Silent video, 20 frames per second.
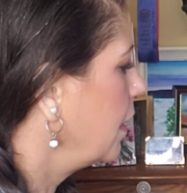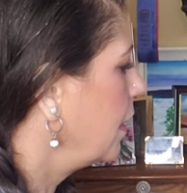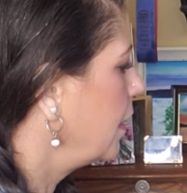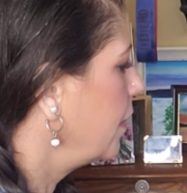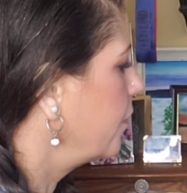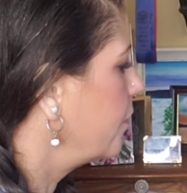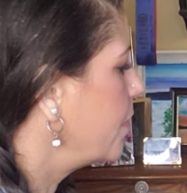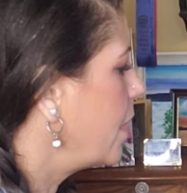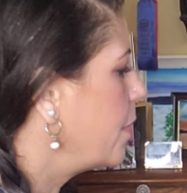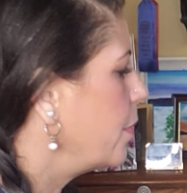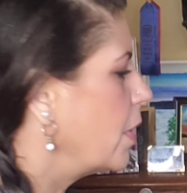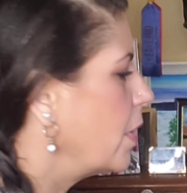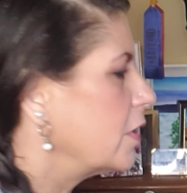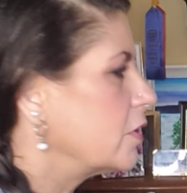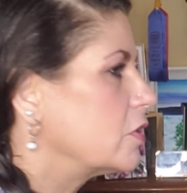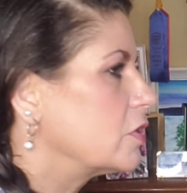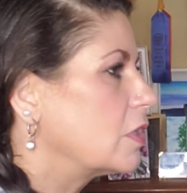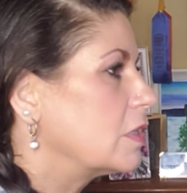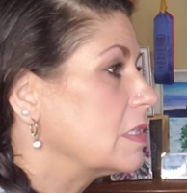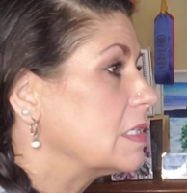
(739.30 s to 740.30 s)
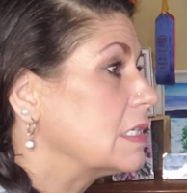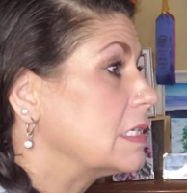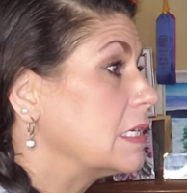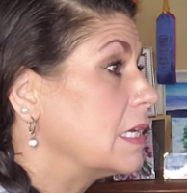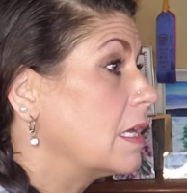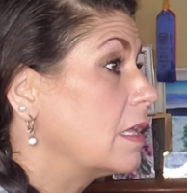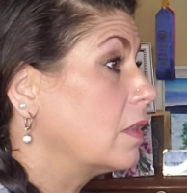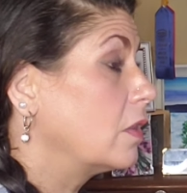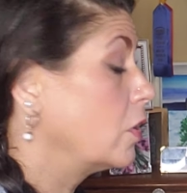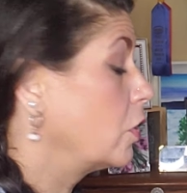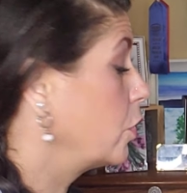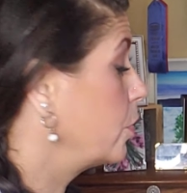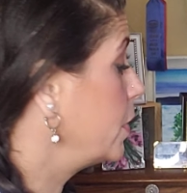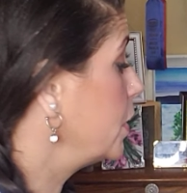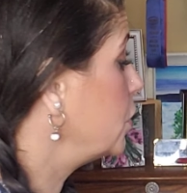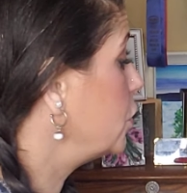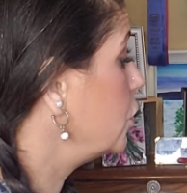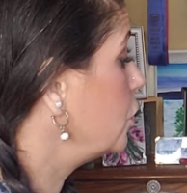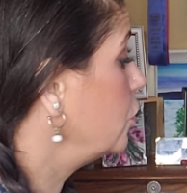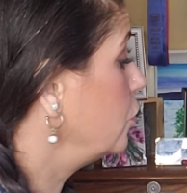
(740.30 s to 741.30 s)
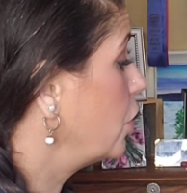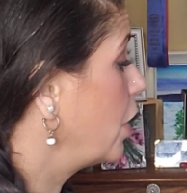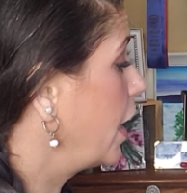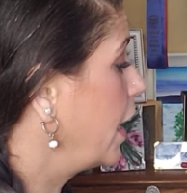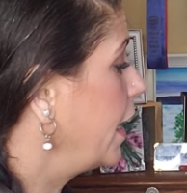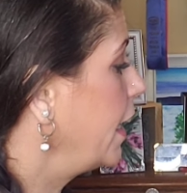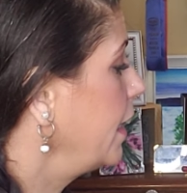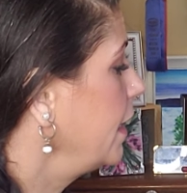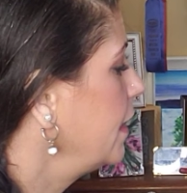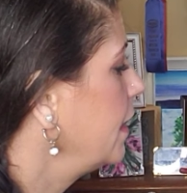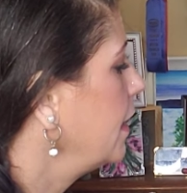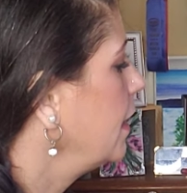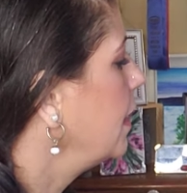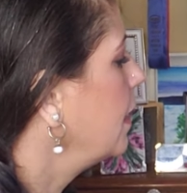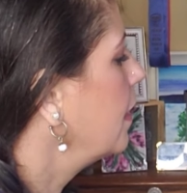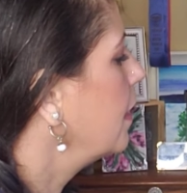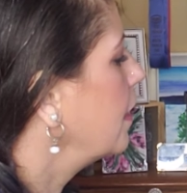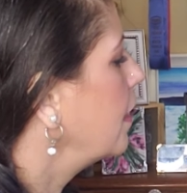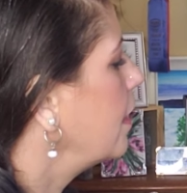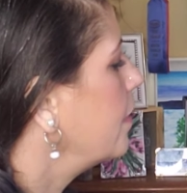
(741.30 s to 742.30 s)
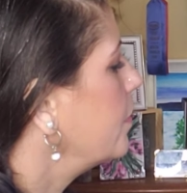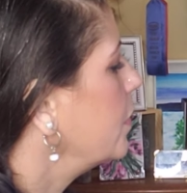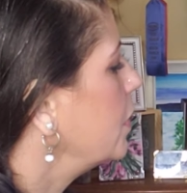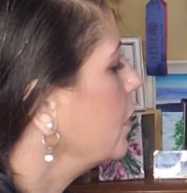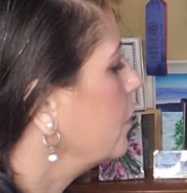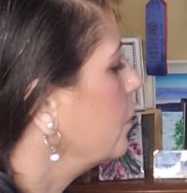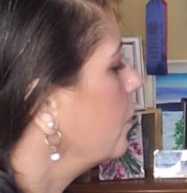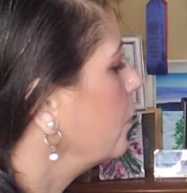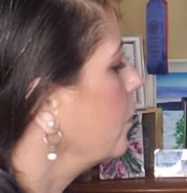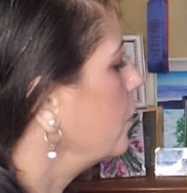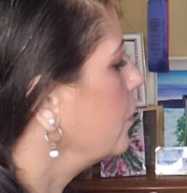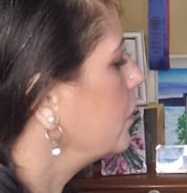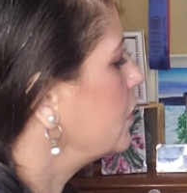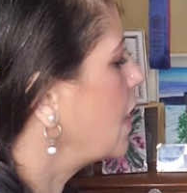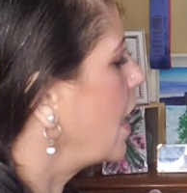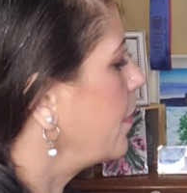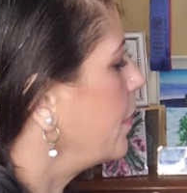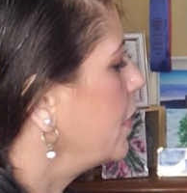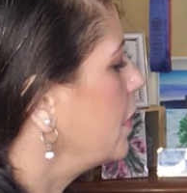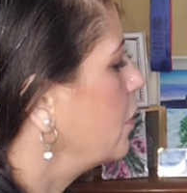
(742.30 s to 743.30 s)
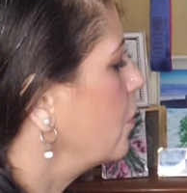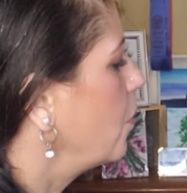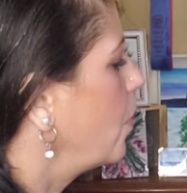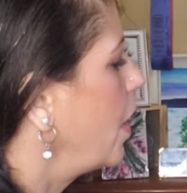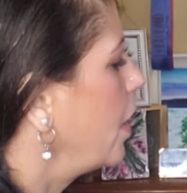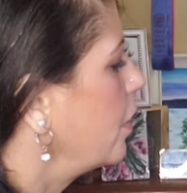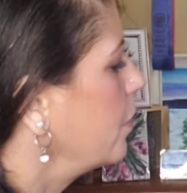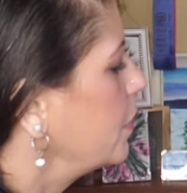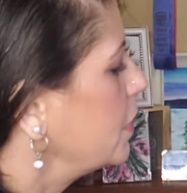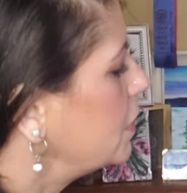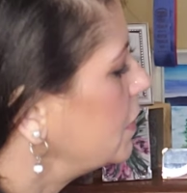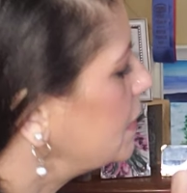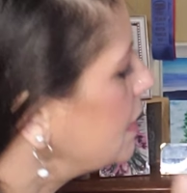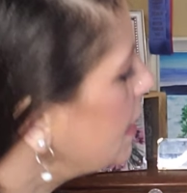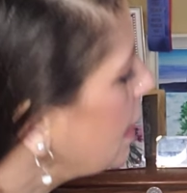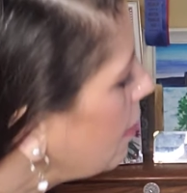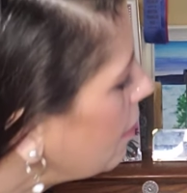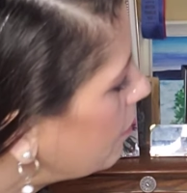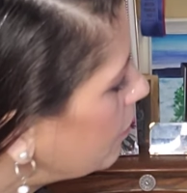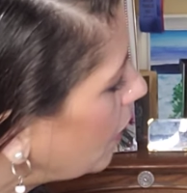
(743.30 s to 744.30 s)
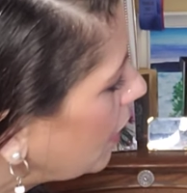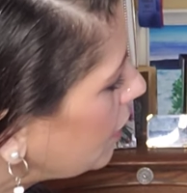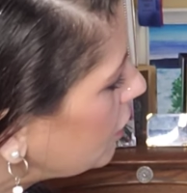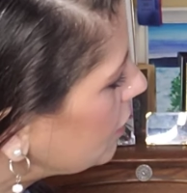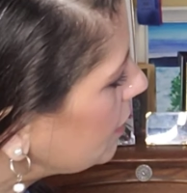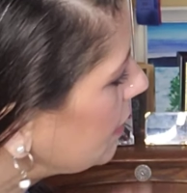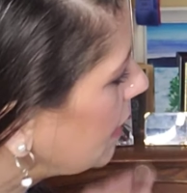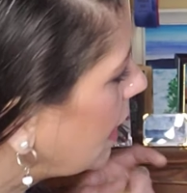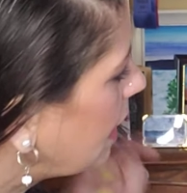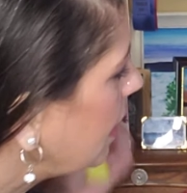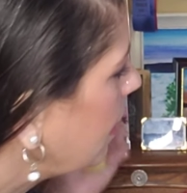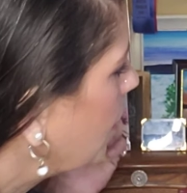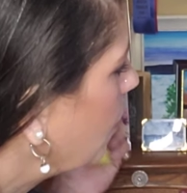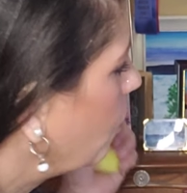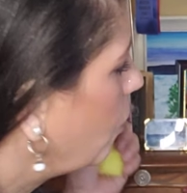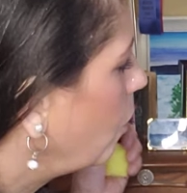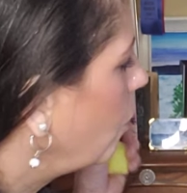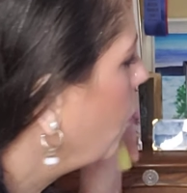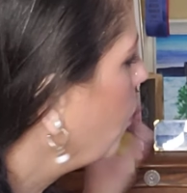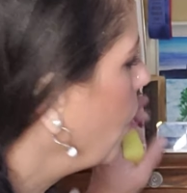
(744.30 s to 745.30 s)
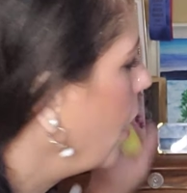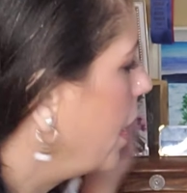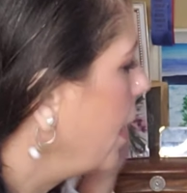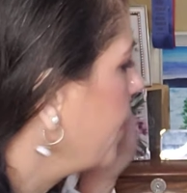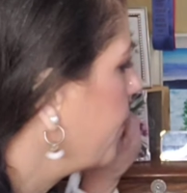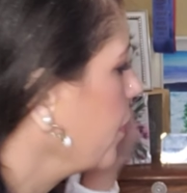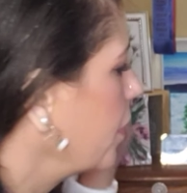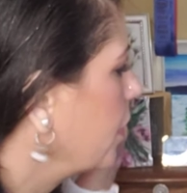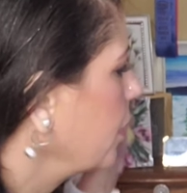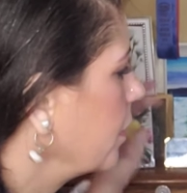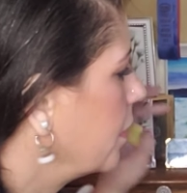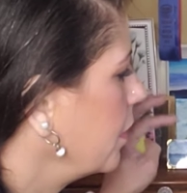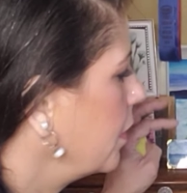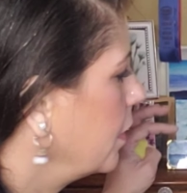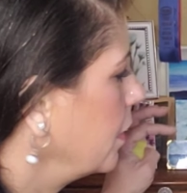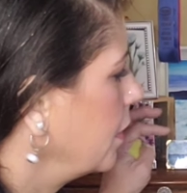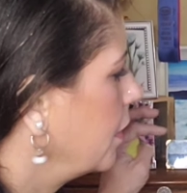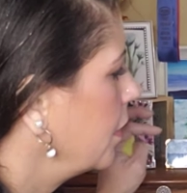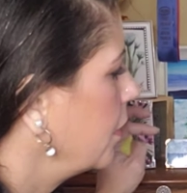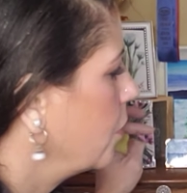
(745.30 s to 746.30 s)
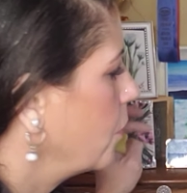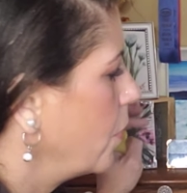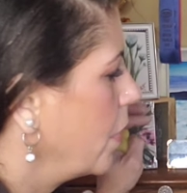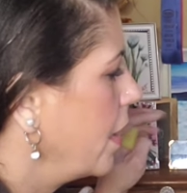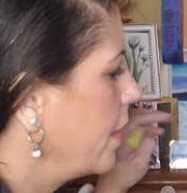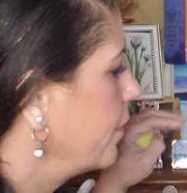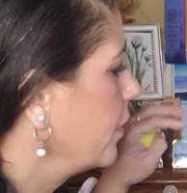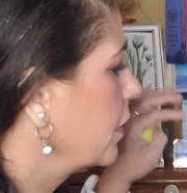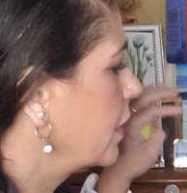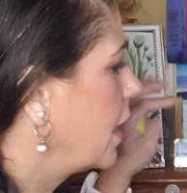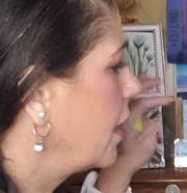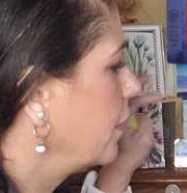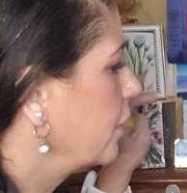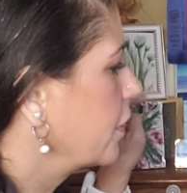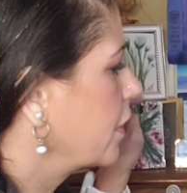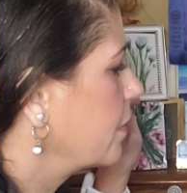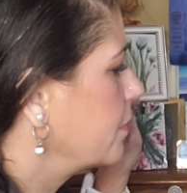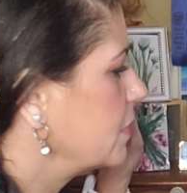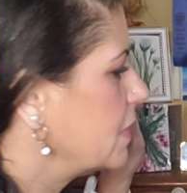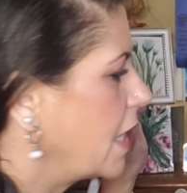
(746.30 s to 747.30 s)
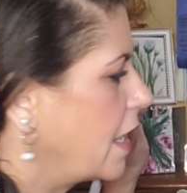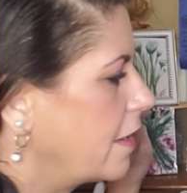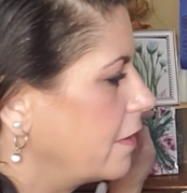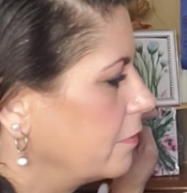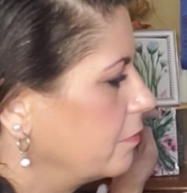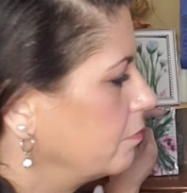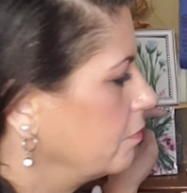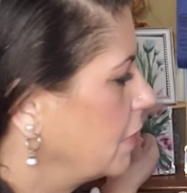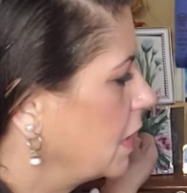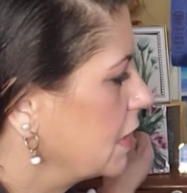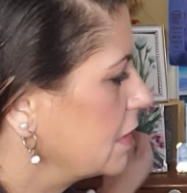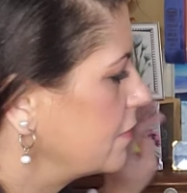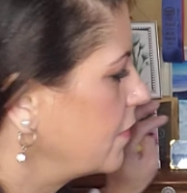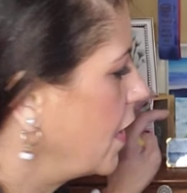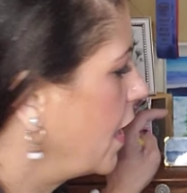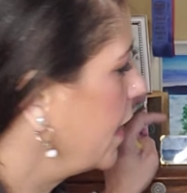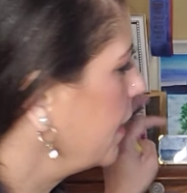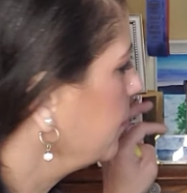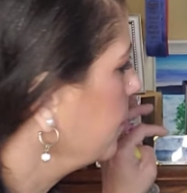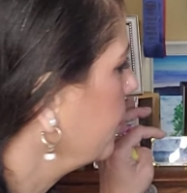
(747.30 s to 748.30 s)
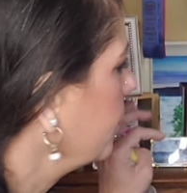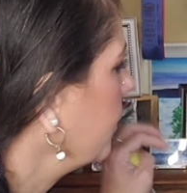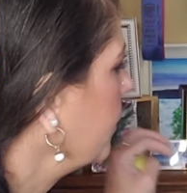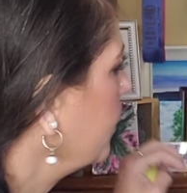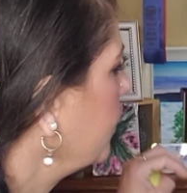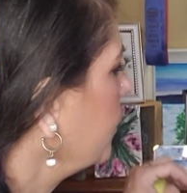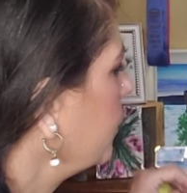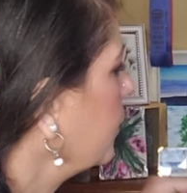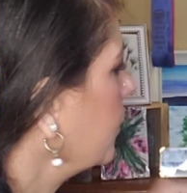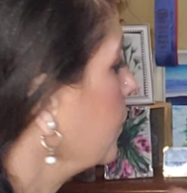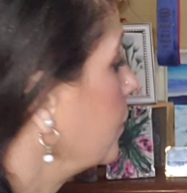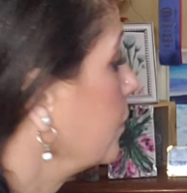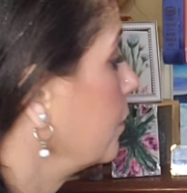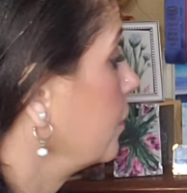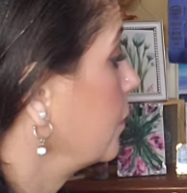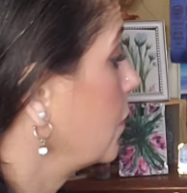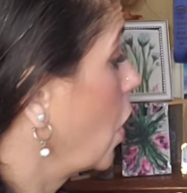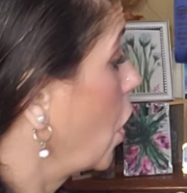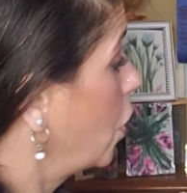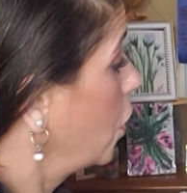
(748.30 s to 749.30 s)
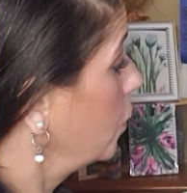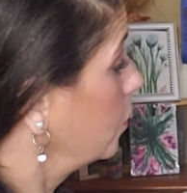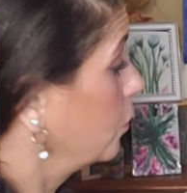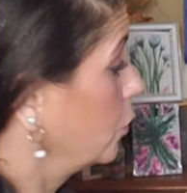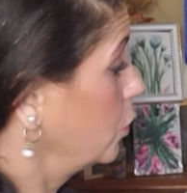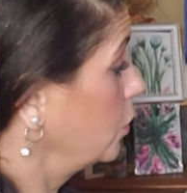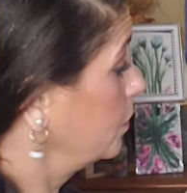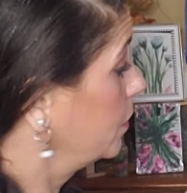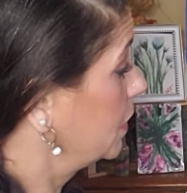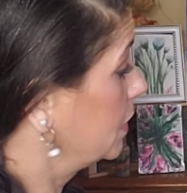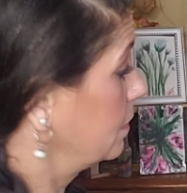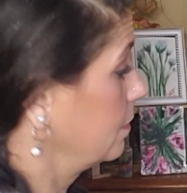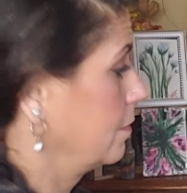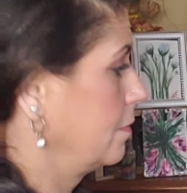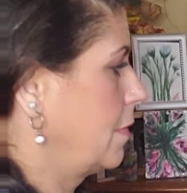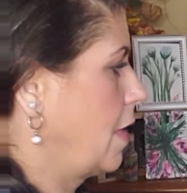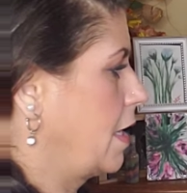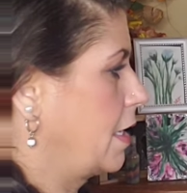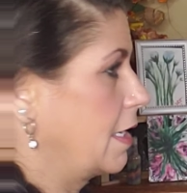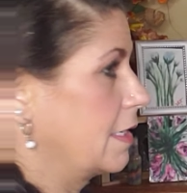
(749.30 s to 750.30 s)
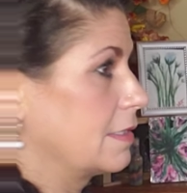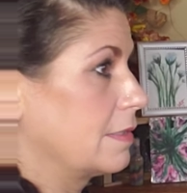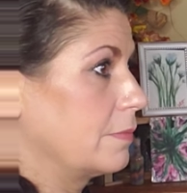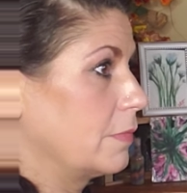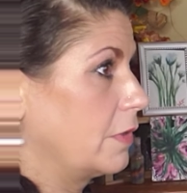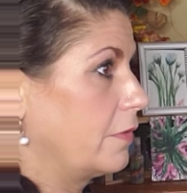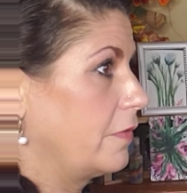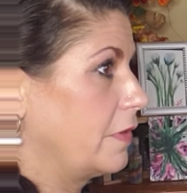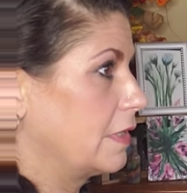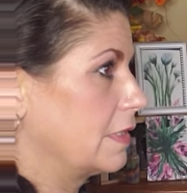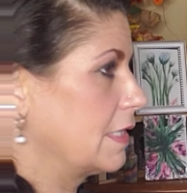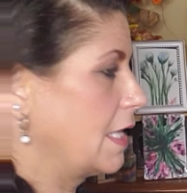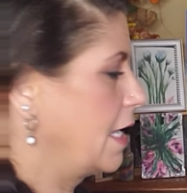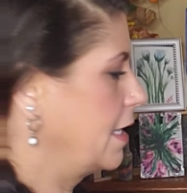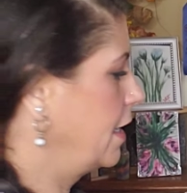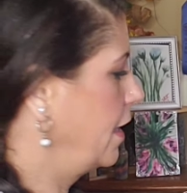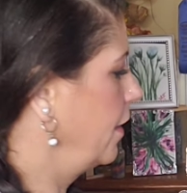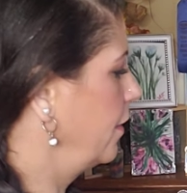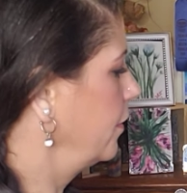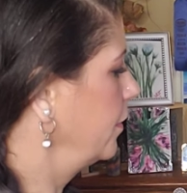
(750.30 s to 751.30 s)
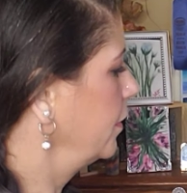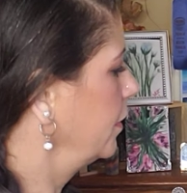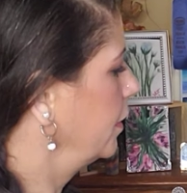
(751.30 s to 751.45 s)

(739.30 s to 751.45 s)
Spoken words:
If my brush starts to get a little bit too dry, I'm going to tap it in the water. But you see how I'm like just letting whatever color comes out, that's fine. Oh, whoops. I guess I'm going to fix that now.